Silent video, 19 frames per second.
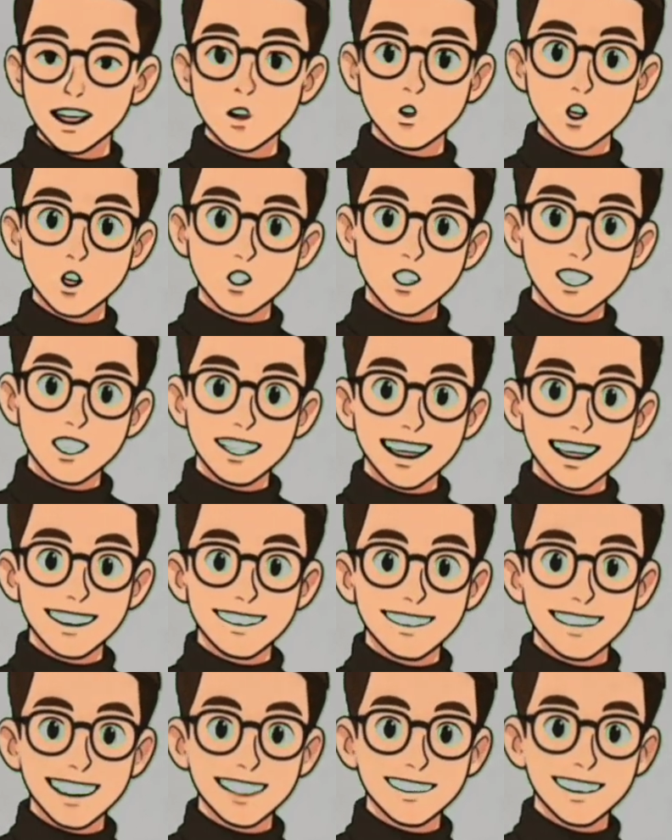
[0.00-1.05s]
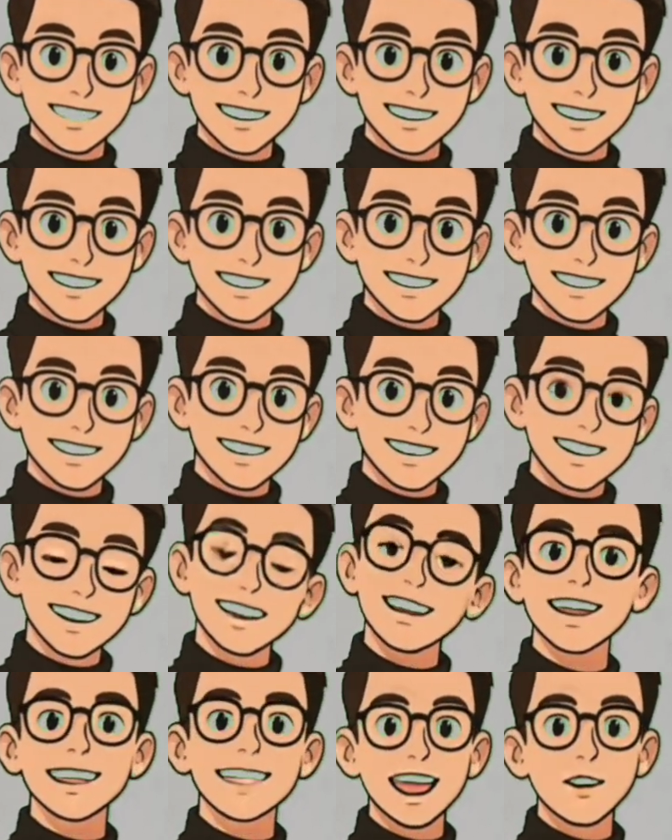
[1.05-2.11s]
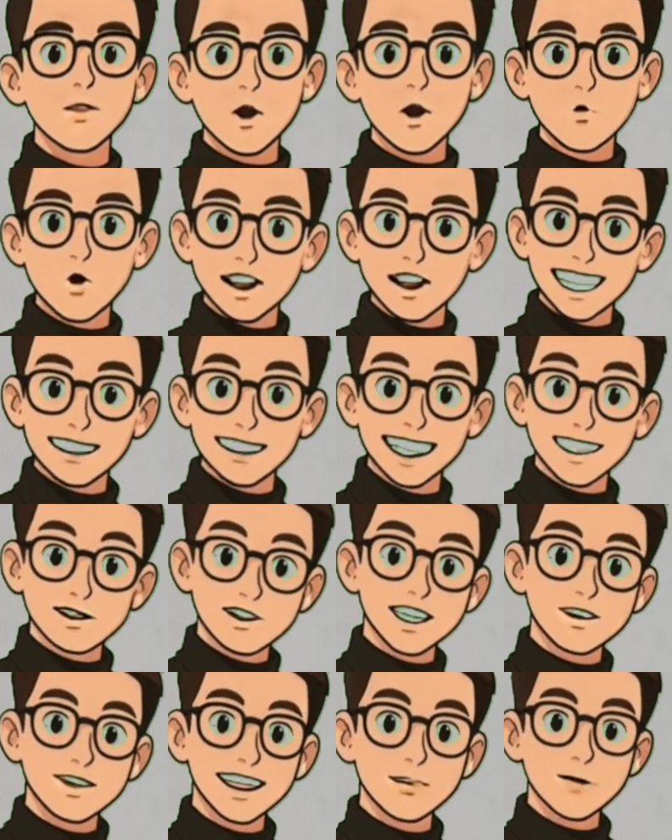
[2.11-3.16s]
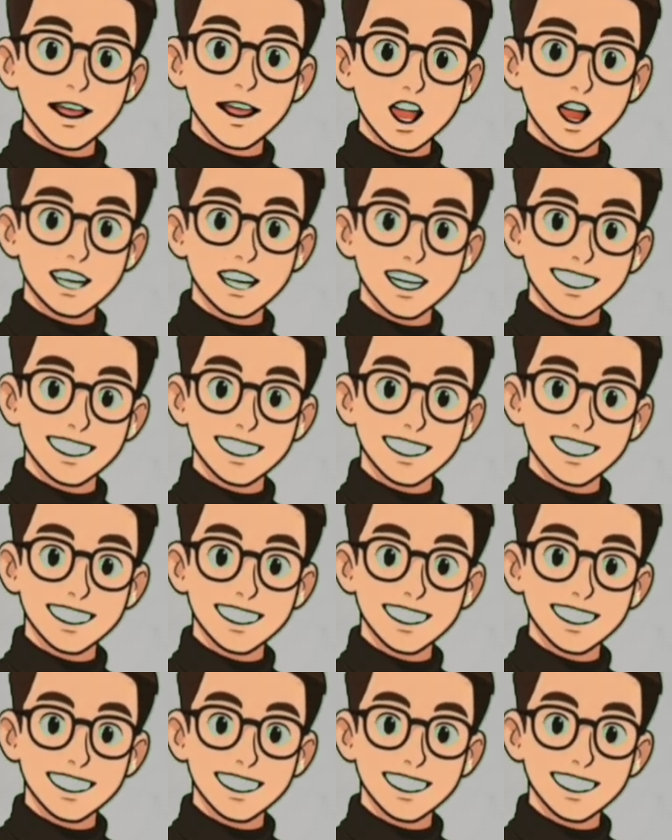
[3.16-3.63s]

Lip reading: A loudness of 10 decibels is barely audible to most people.